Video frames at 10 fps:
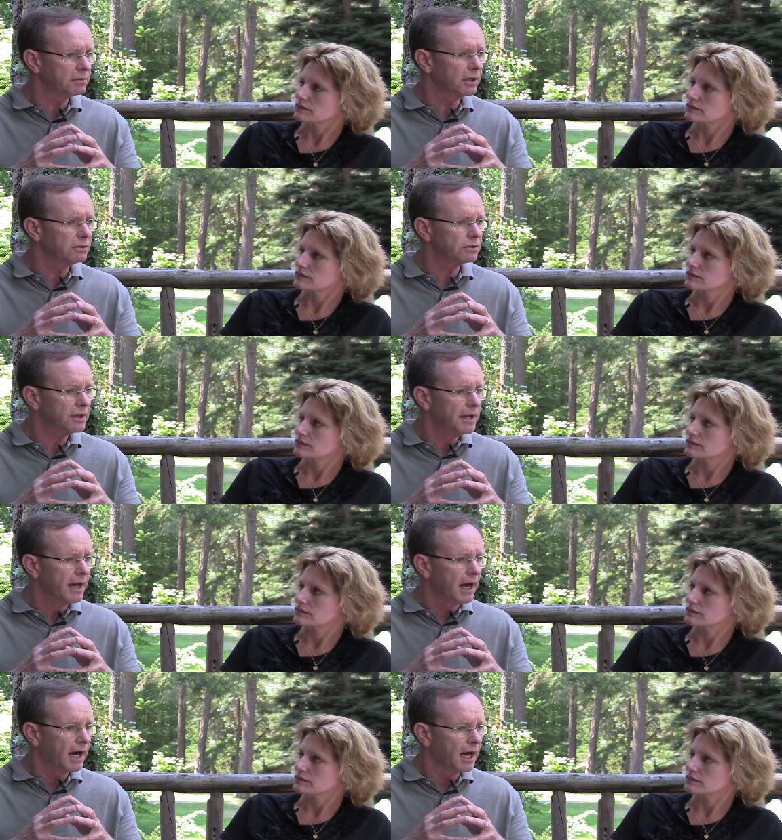Speaker 1: approach
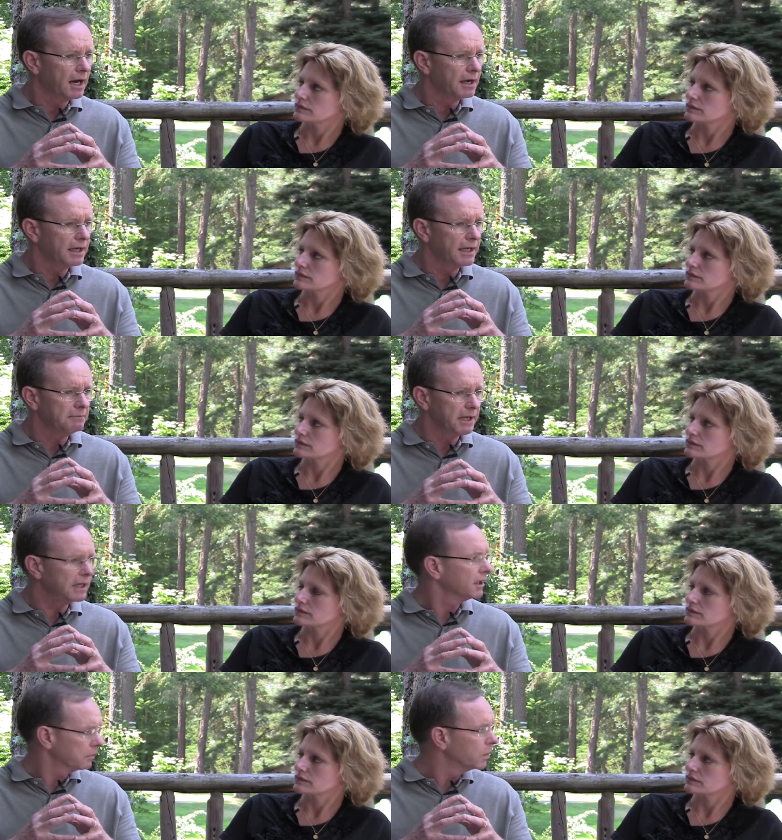and
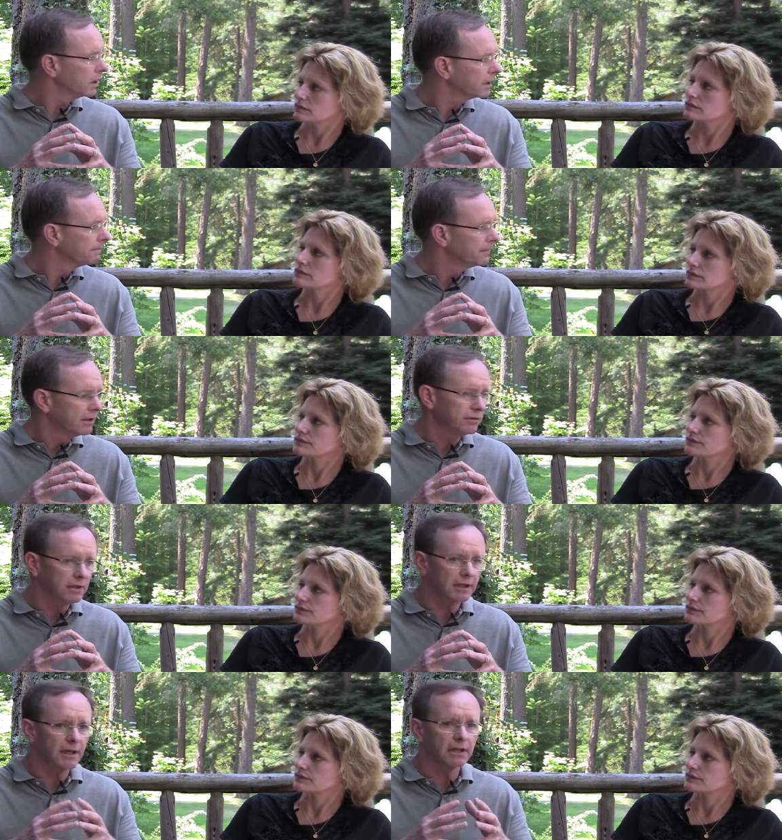making it work.
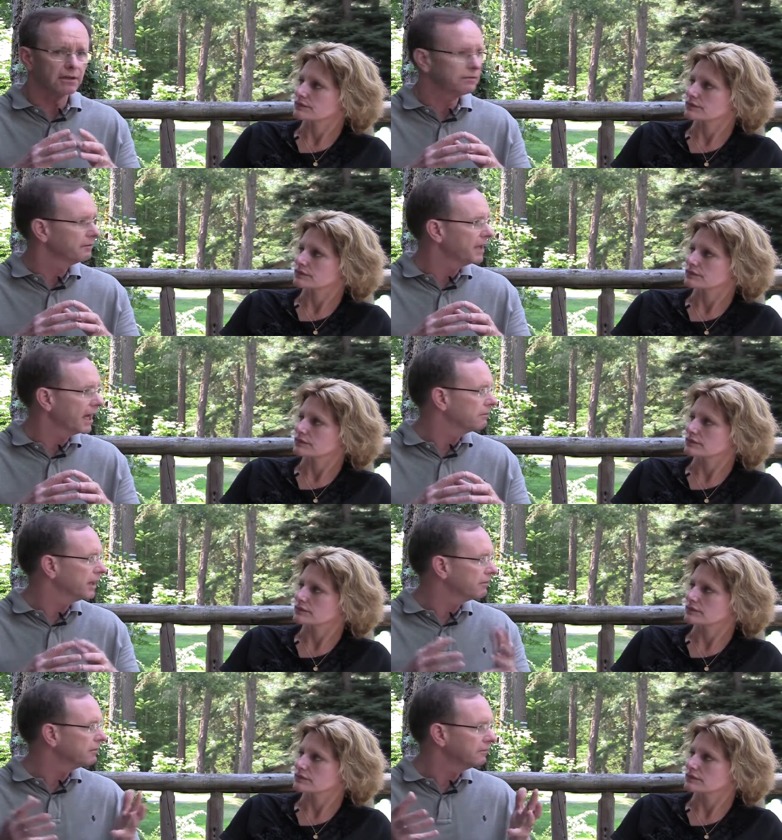So you can kind of learn from that.
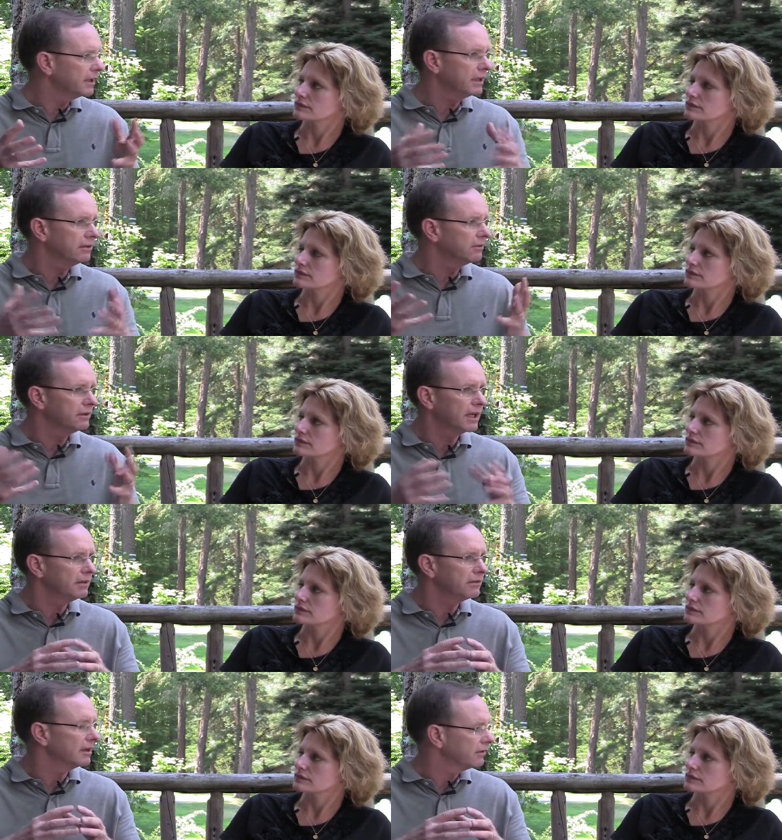We have some videos and
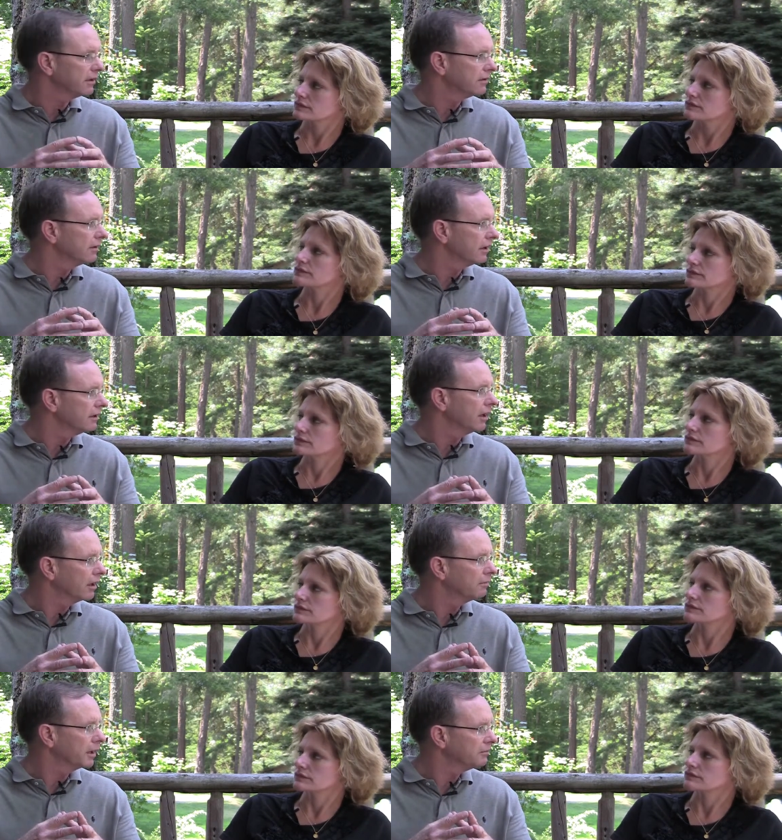case studies on the
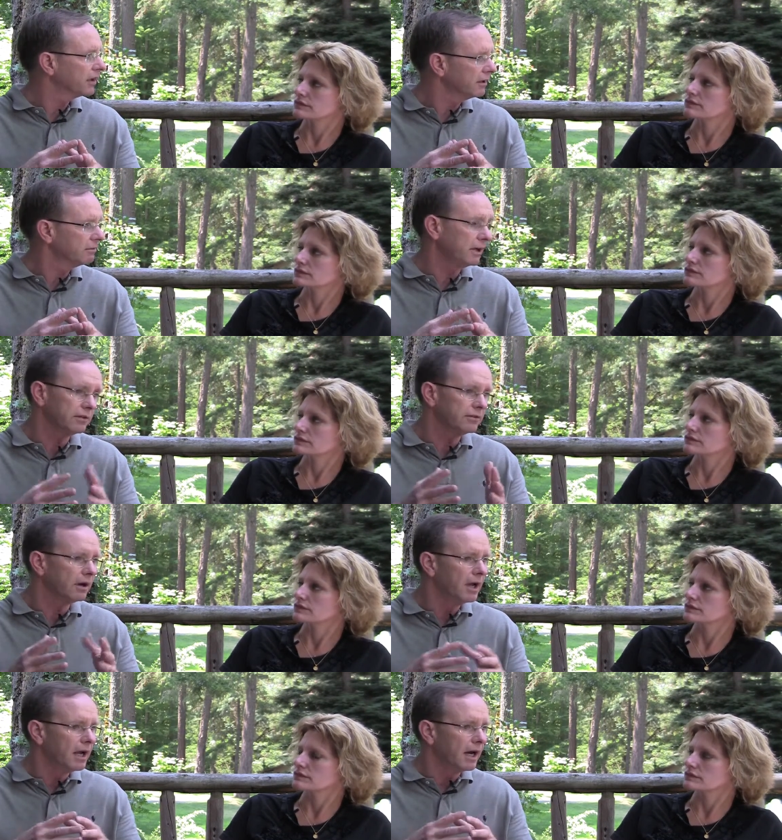website as well.
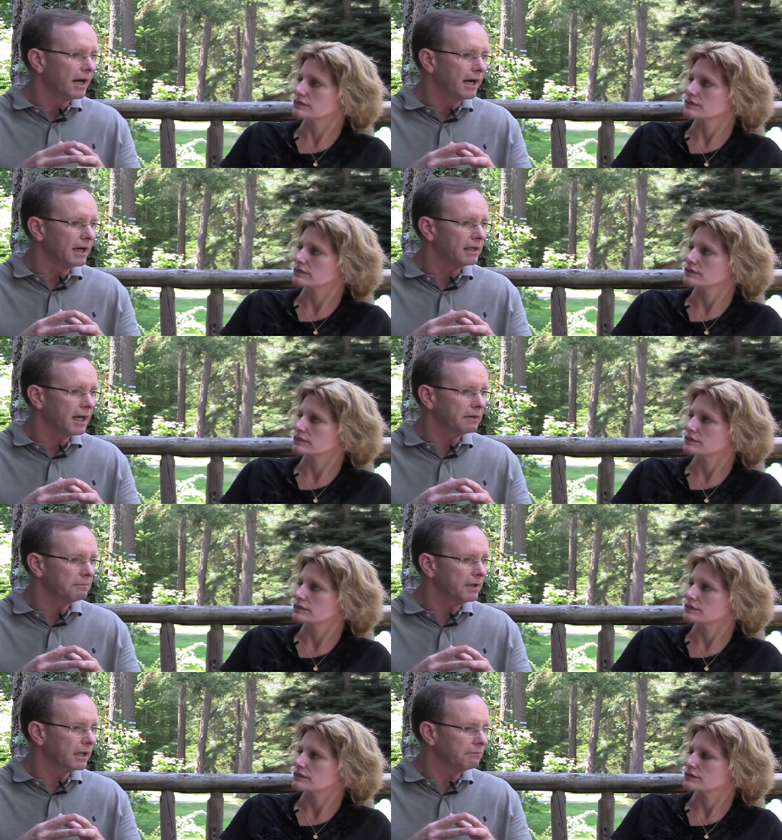So a lot
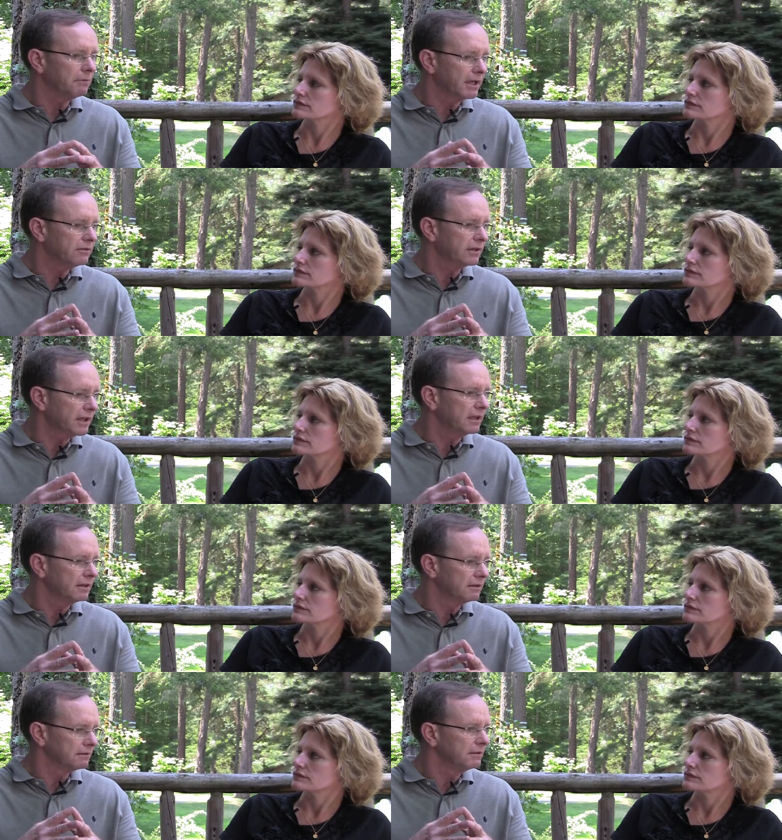of ways to get,
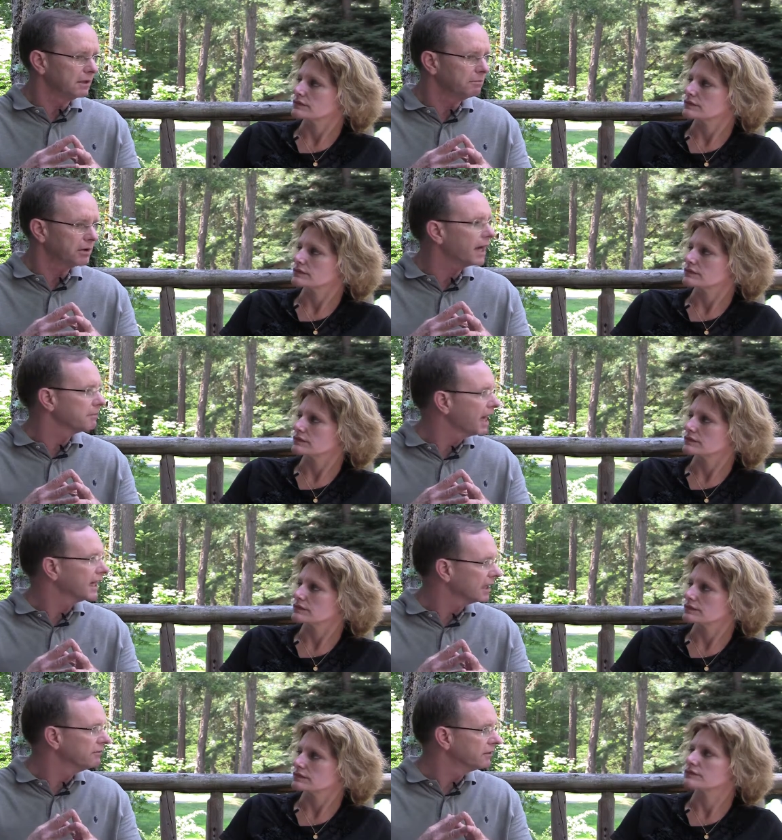you know,
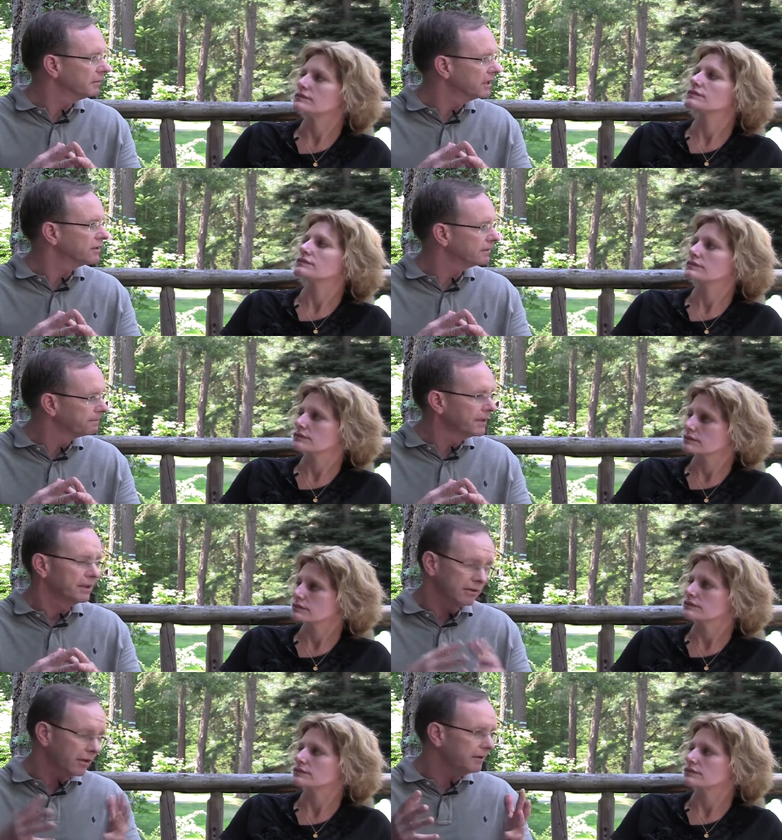pragmatic information.
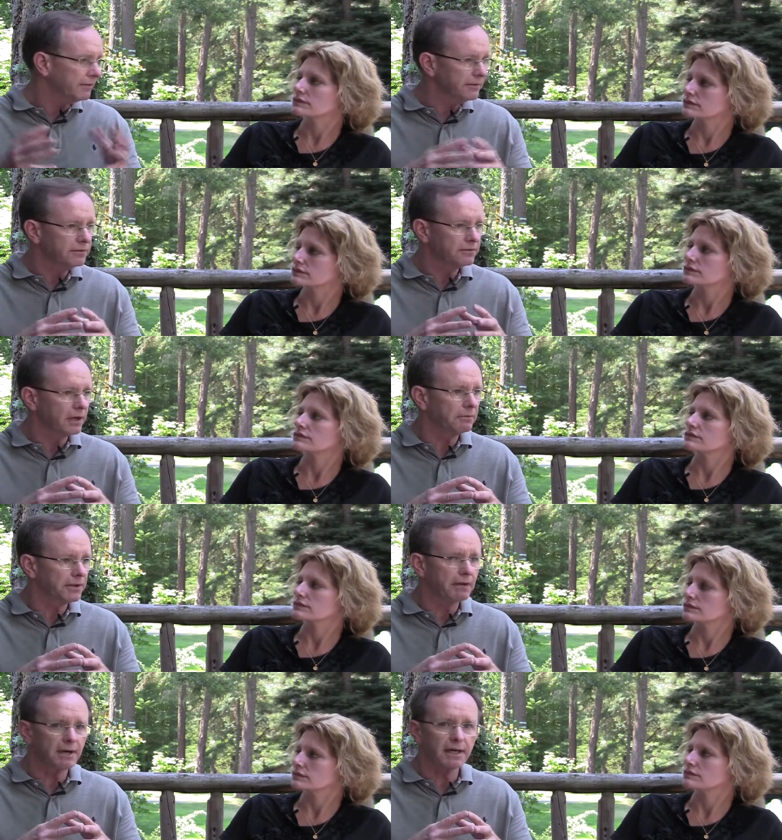But I think you start
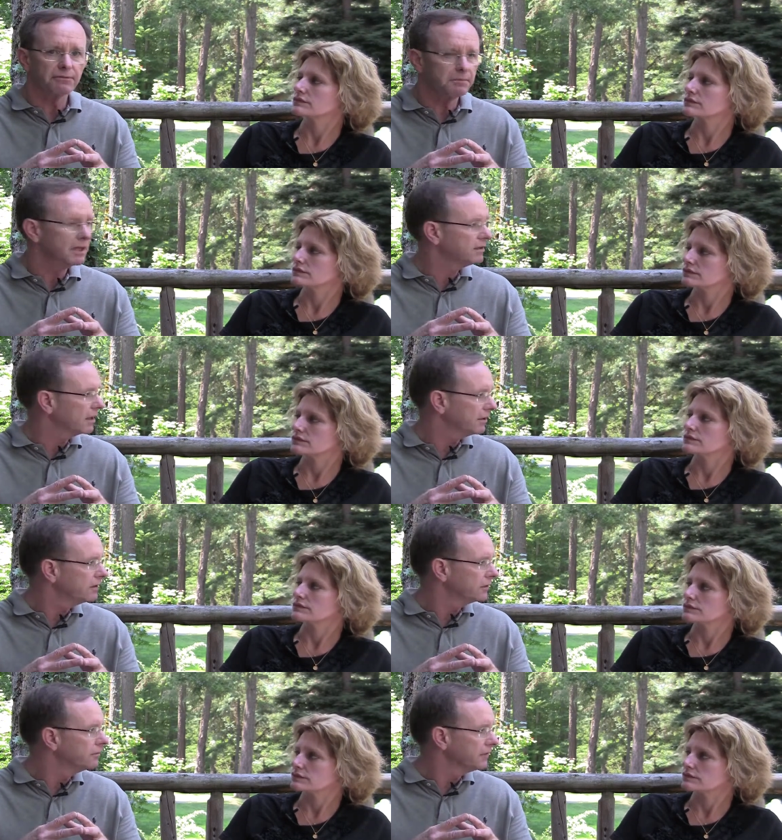with that right information. I
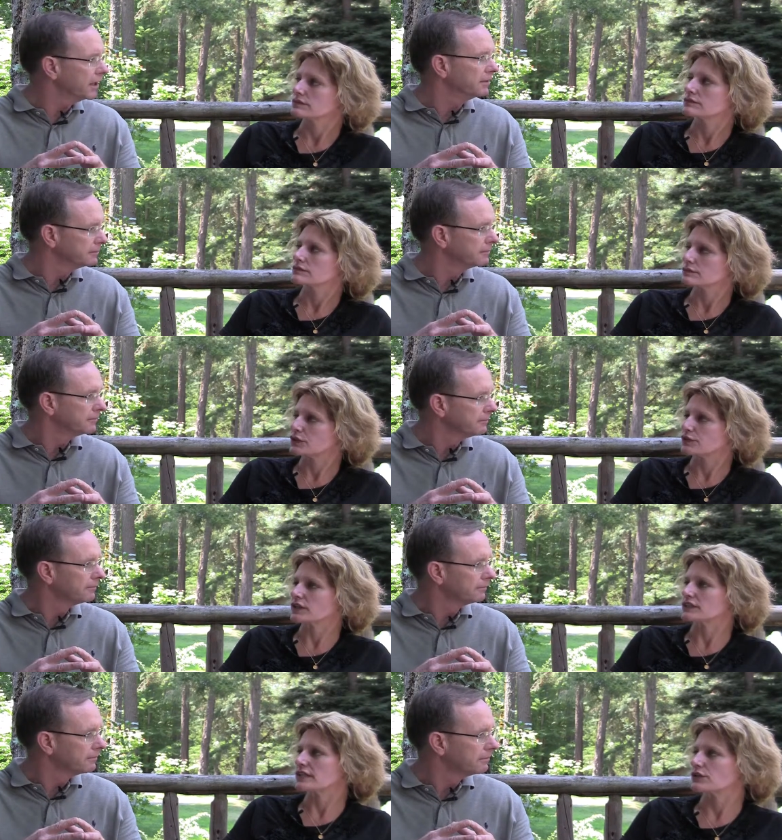think you'll do fine.
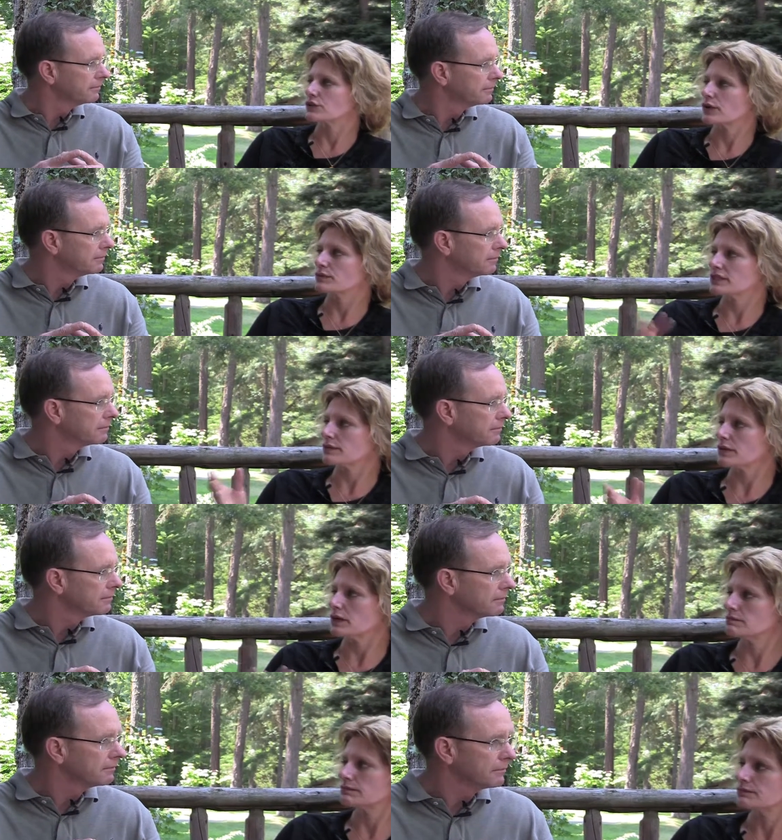Perfect. And your website,
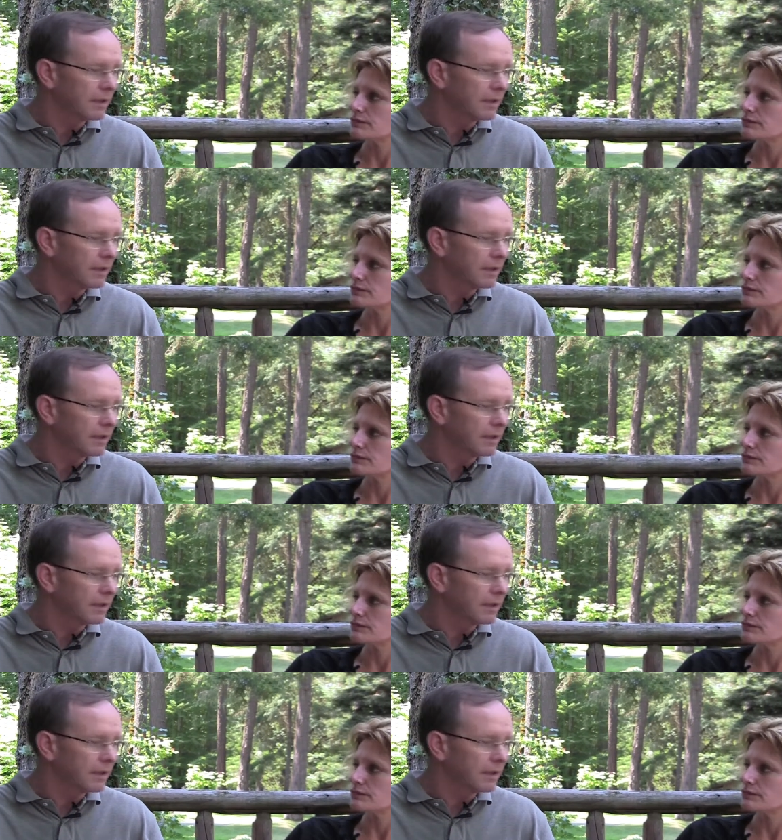Bob?